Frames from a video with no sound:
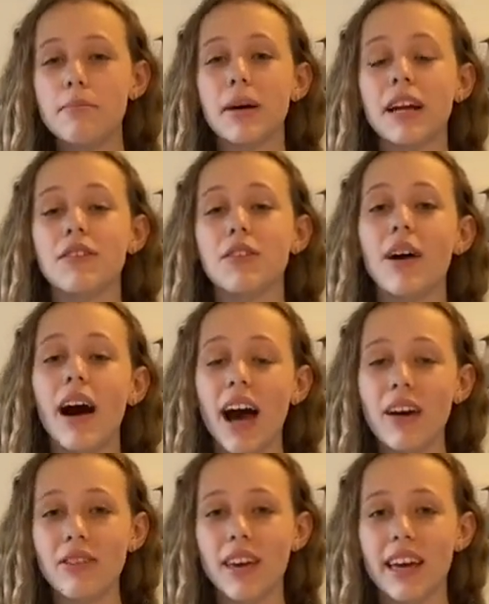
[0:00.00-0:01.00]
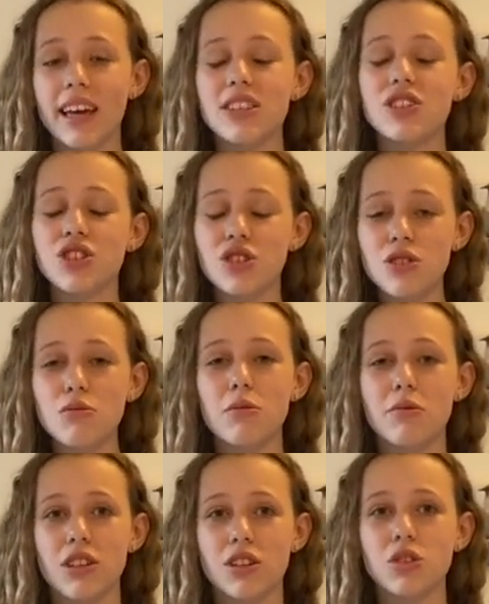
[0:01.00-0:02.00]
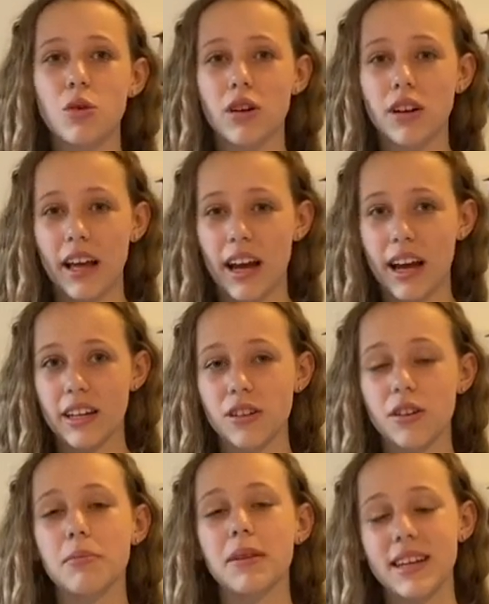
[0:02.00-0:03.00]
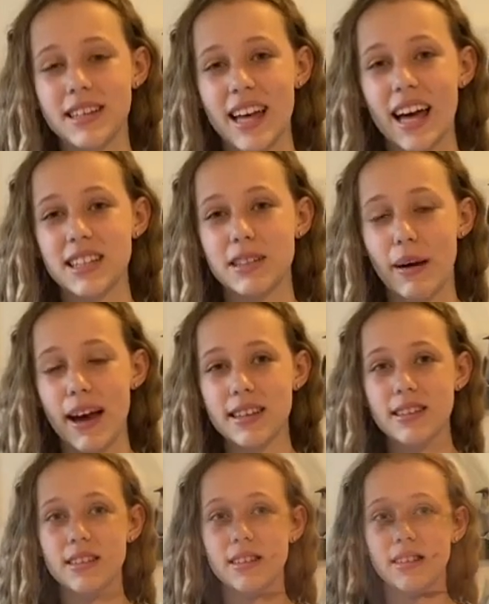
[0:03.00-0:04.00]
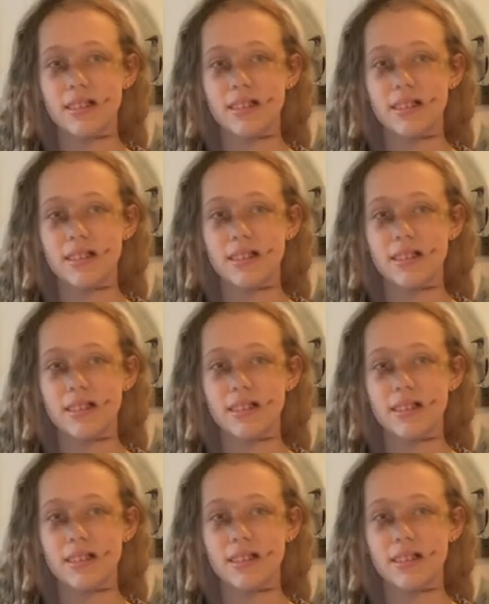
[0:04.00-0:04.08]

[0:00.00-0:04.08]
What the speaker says: but if you have kids, choose one with a shorter handle because that's best.